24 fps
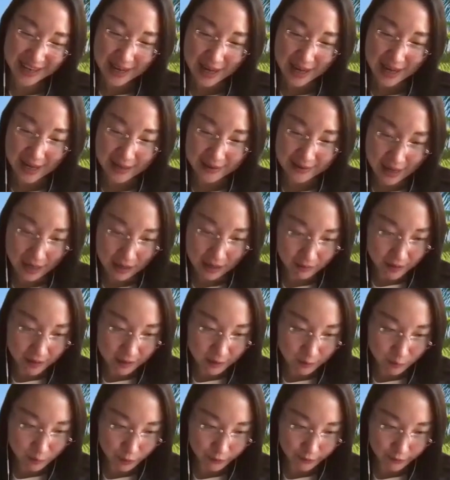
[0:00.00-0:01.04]
And now
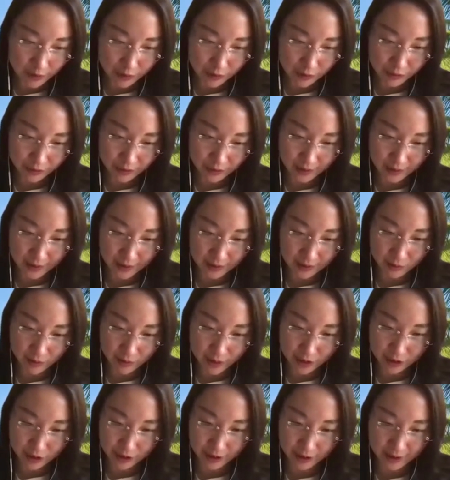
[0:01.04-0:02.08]
let's move on to the next
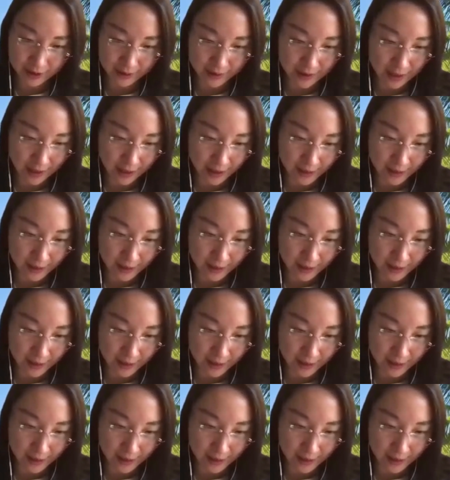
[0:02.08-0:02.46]
question.